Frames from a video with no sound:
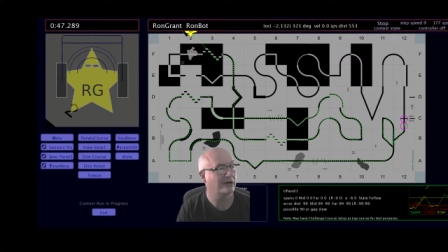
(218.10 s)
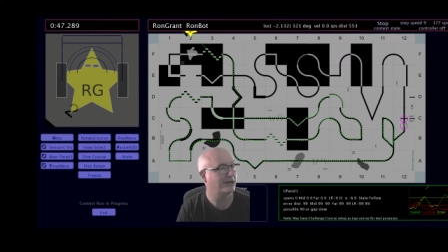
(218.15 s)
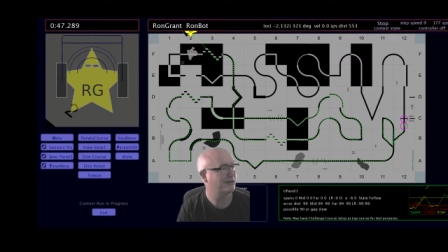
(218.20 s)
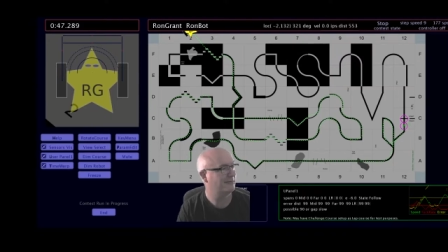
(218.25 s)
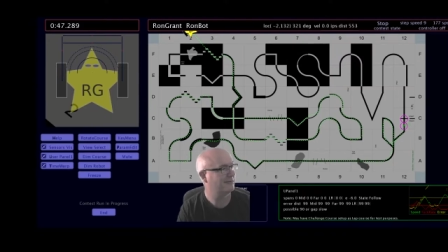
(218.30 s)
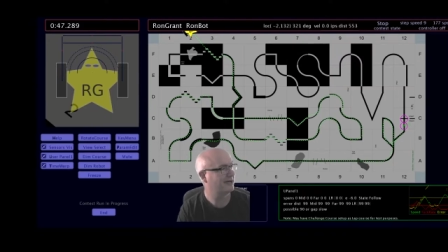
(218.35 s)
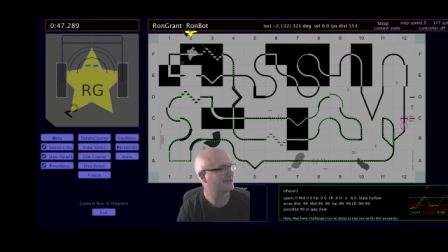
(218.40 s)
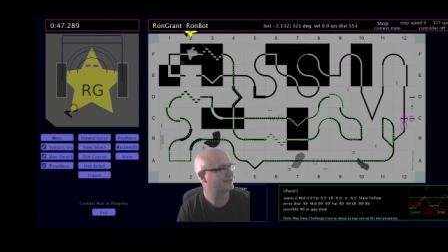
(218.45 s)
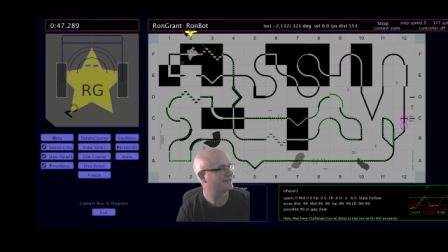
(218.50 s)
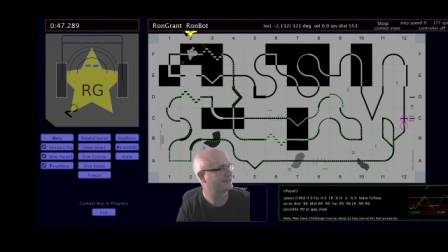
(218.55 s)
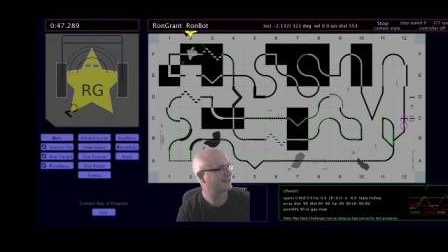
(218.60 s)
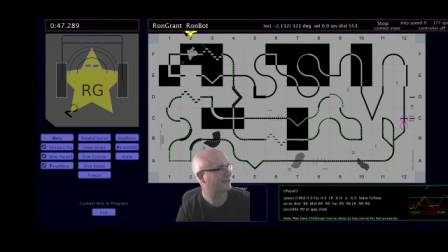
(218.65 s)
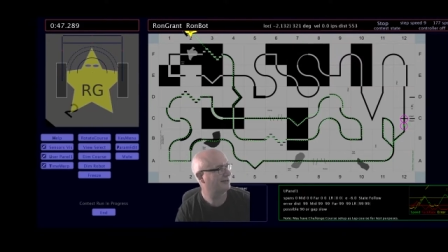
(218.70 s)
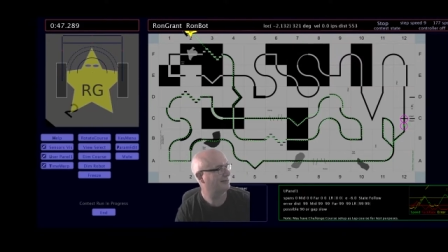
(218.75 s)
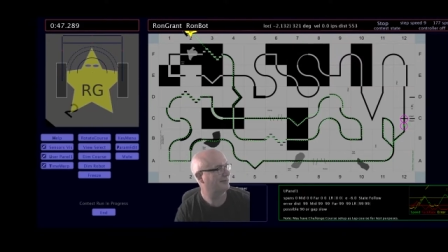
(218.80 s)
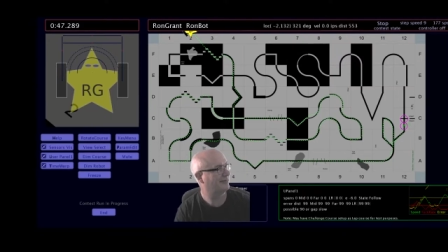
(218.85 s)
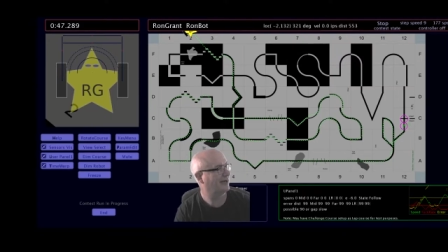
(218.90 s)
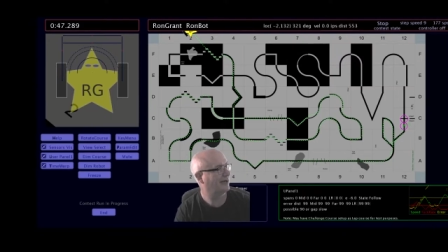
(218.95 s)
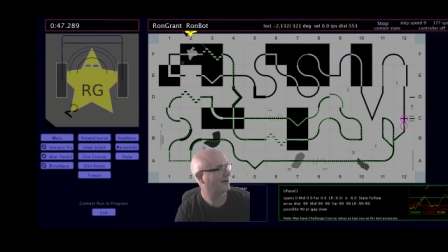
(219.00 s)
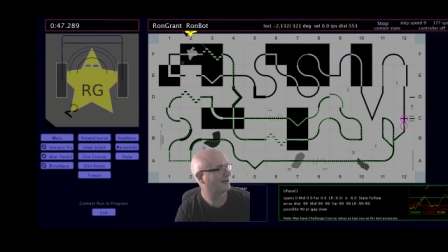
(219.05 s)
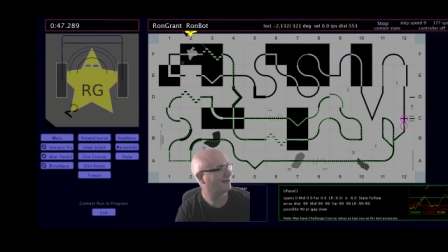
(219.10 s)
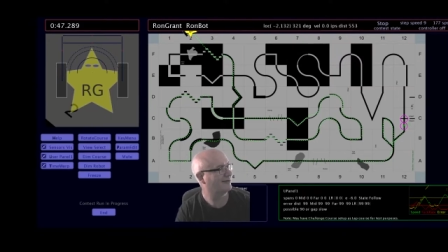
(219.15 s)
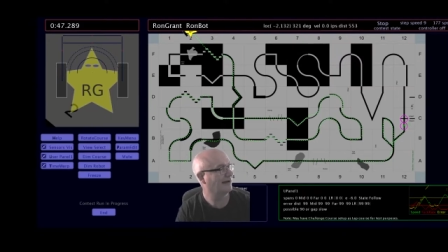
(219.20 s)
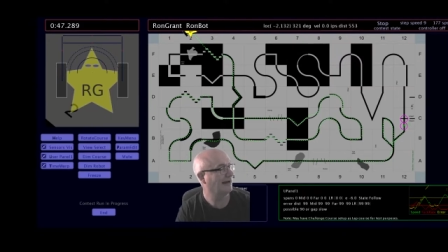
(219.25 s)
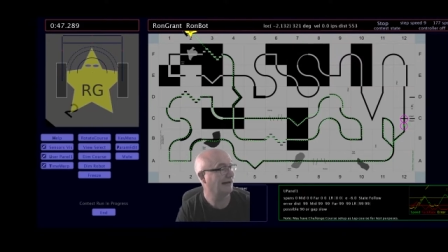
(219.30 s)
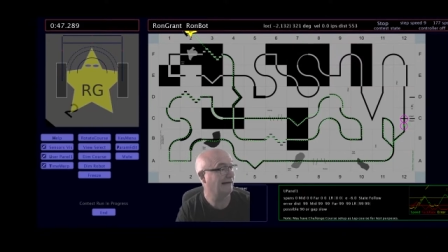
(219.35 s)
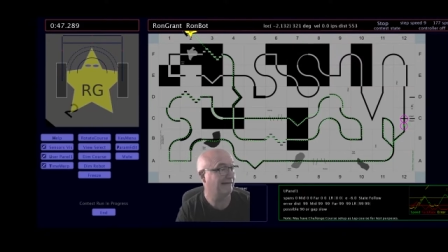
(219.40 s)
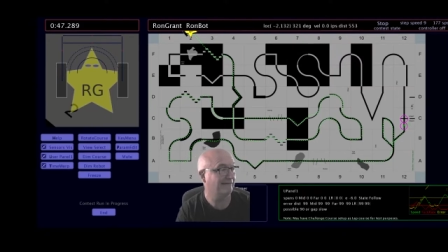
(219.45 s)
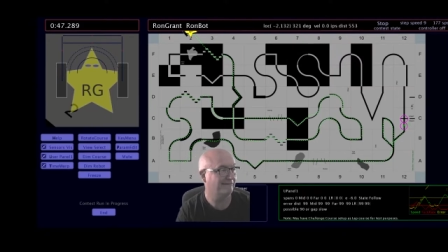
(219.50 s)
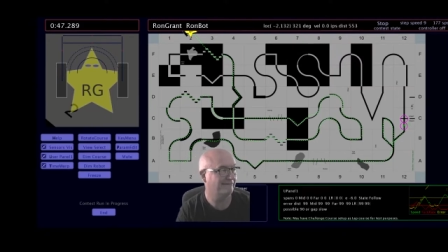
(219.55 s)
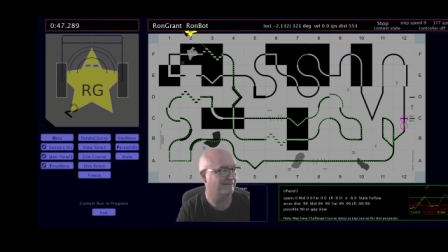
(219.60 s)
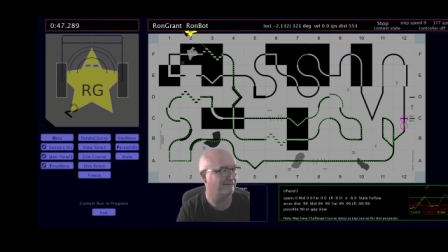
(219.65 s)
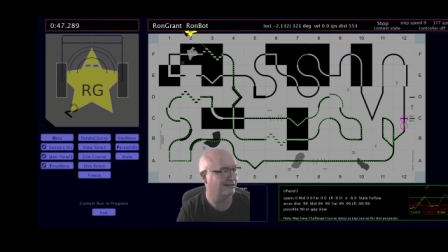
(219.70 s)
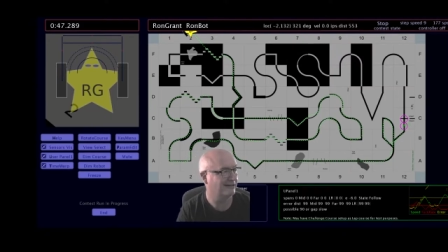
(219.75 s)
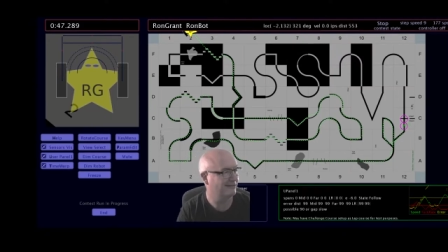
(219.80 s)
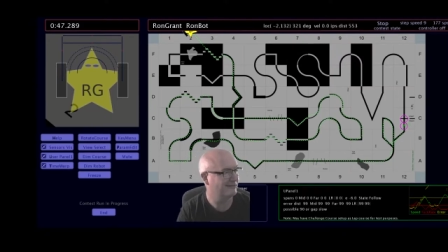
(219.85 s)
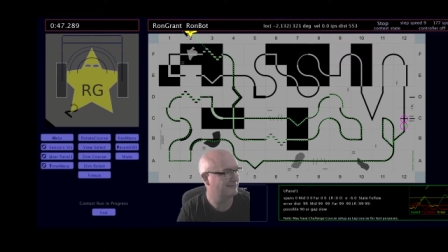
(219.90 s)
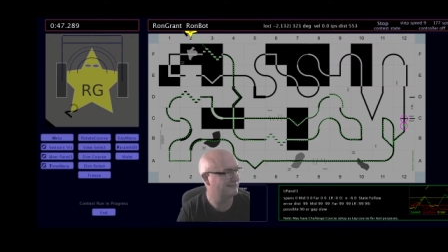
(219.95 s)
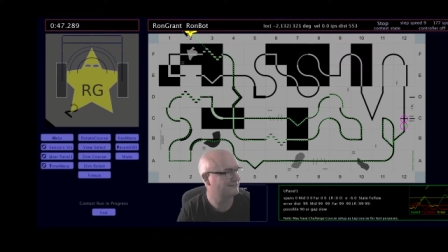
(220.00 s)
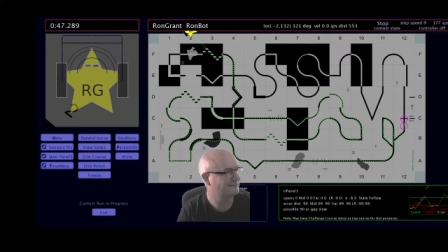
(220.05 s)
it messed up backward. Ah, uh,
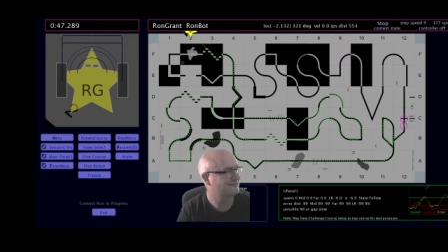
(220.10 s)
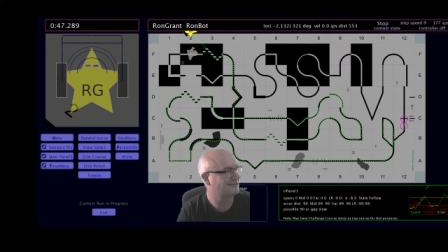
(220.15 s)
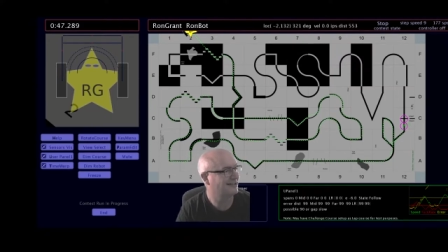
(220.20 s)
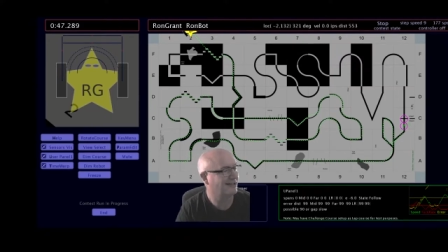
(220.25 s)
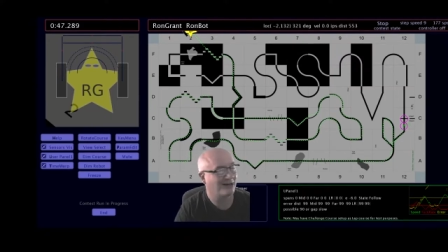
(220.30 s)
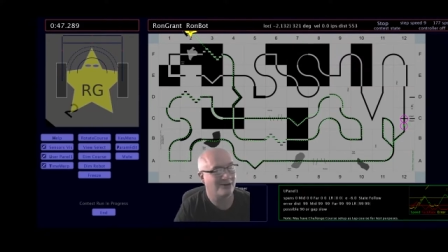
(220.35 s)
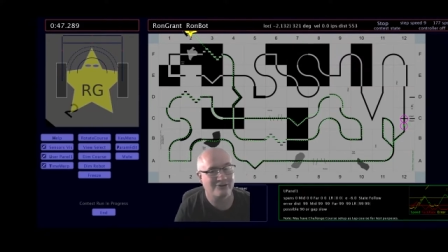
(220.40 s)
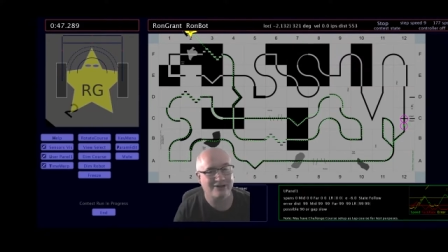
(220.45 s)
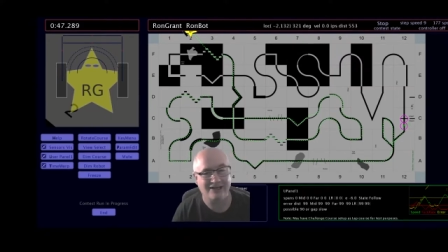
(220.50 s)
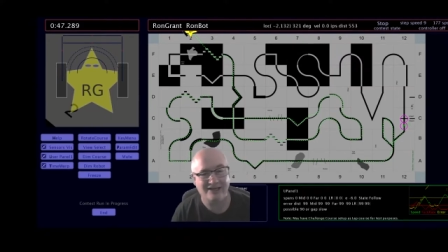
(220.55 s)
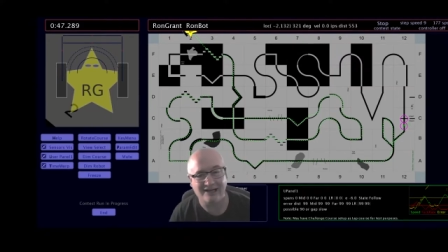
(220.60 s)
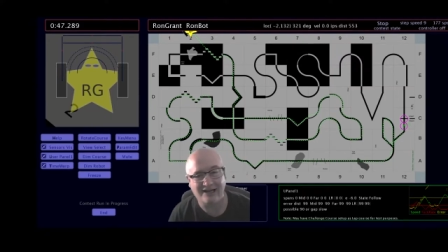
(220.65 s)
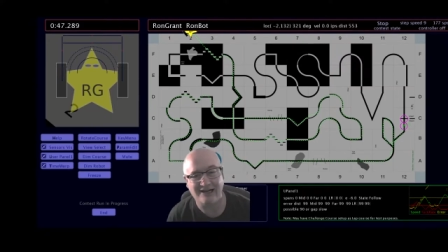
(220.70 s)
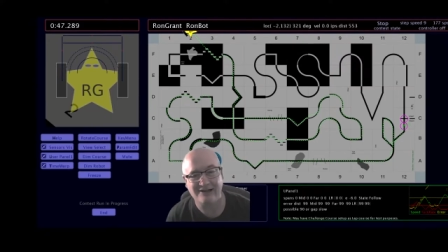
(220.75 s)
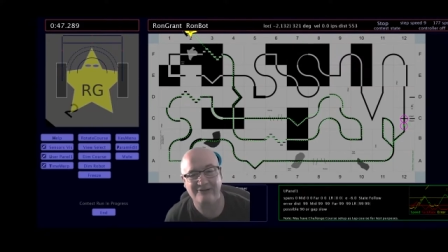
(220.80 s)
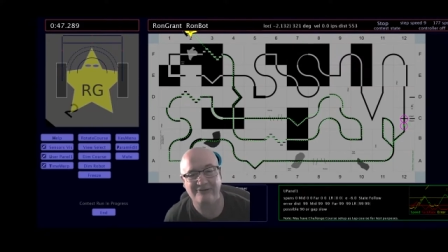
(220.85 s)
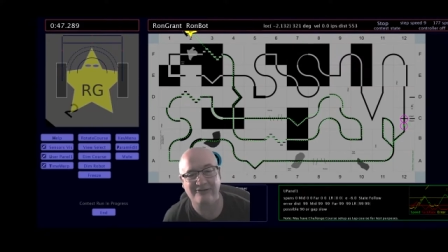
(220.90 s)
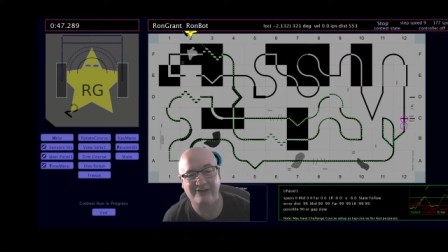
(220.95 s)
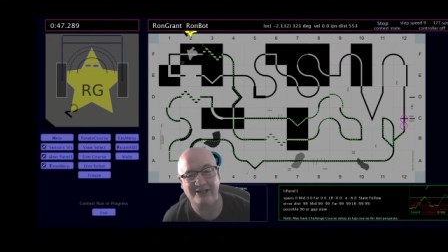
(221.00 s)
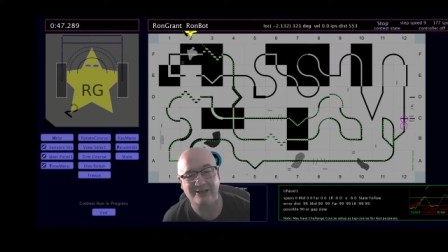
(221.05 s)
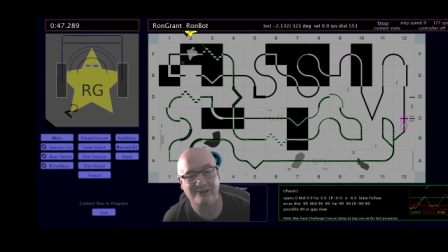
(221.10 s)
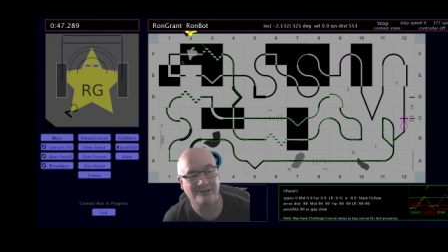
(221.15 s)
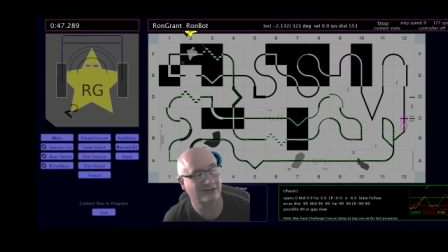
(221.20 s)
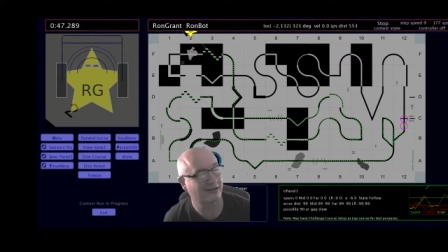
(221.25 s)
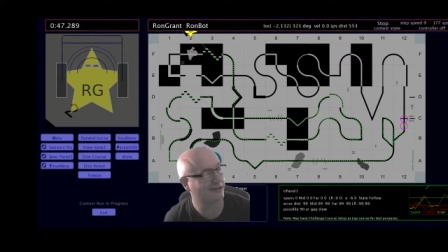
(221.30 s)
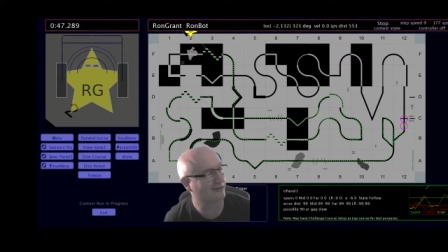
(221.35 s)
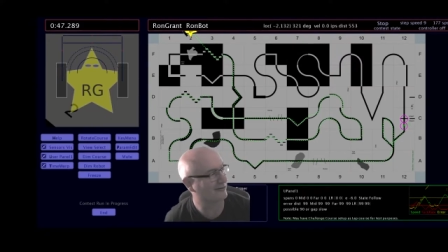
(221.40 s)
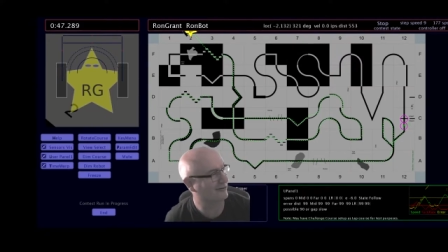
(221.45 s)
well, okay, I failed at